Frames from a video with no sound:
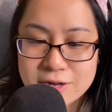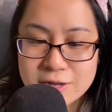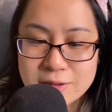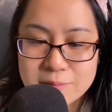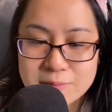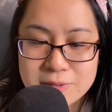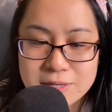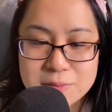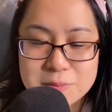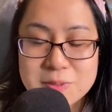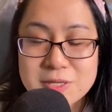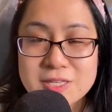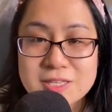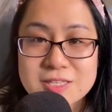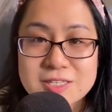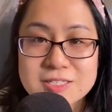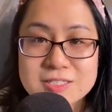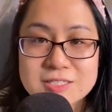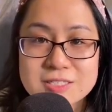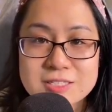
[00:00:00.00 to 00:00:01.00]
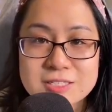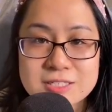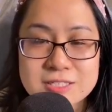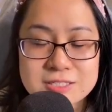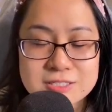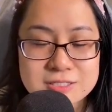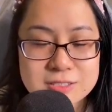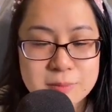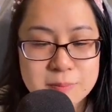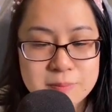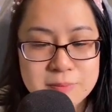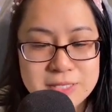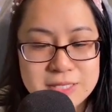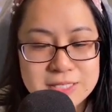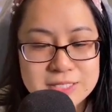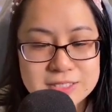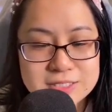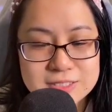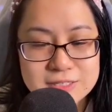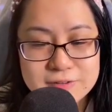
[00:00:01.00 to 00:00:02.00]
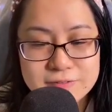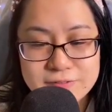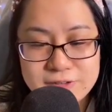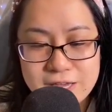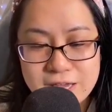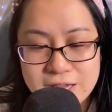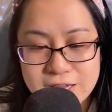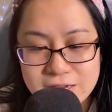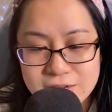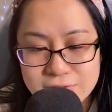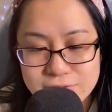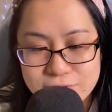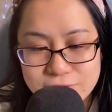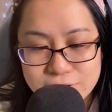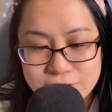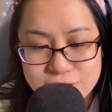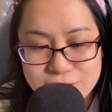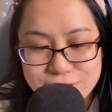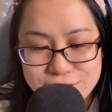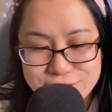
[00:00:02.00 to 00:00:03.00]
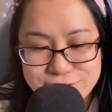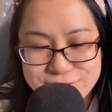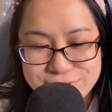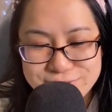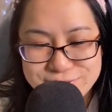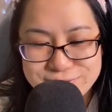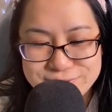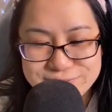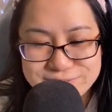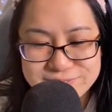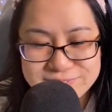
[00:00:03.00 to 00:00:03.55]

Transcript: maybe this is a piece of cake for you.